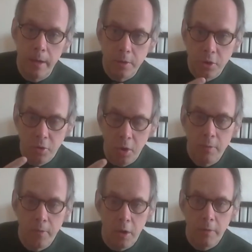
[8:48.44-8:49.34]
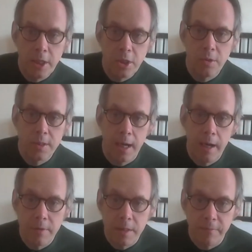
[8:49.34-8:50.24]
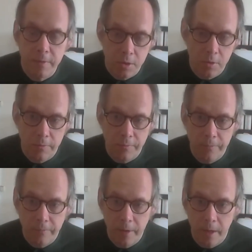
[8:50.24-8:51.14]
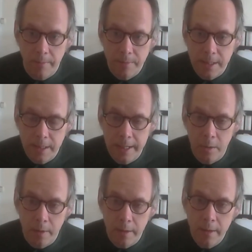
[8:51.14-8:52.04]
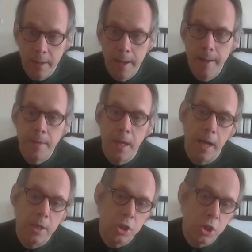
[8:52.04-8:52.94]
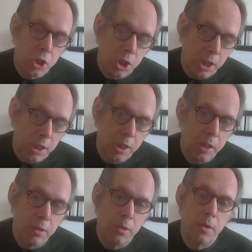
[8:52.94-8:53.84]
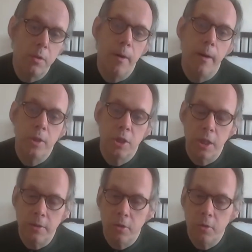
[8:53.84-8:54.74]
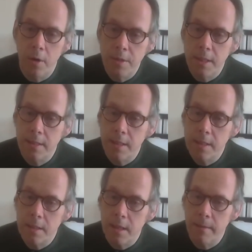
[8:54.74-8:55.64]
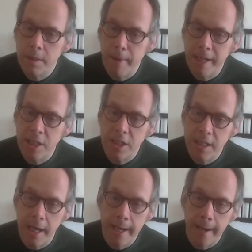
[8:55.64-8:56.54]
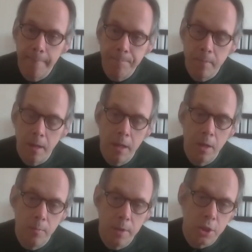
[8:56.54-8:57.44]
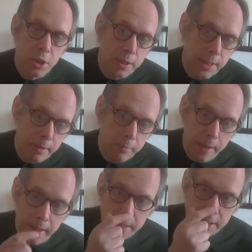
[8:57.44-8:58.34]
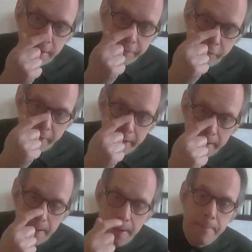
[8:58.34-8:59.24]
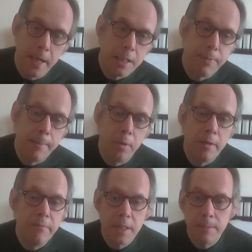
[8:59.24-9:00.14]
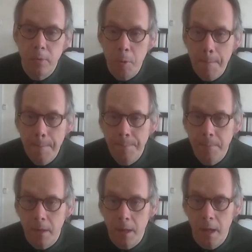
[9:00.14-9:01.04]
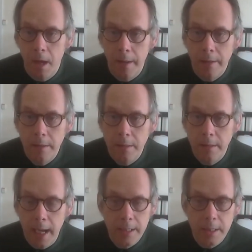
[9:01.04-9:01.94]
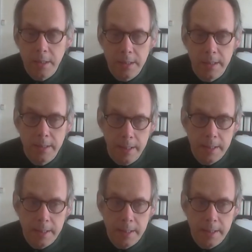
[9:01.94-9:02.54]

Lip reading: struggled with a lot of the issues that I was sort of dealing with. And she quoted this Spanish saying, which said, "When suffering makes people invisible," and that's a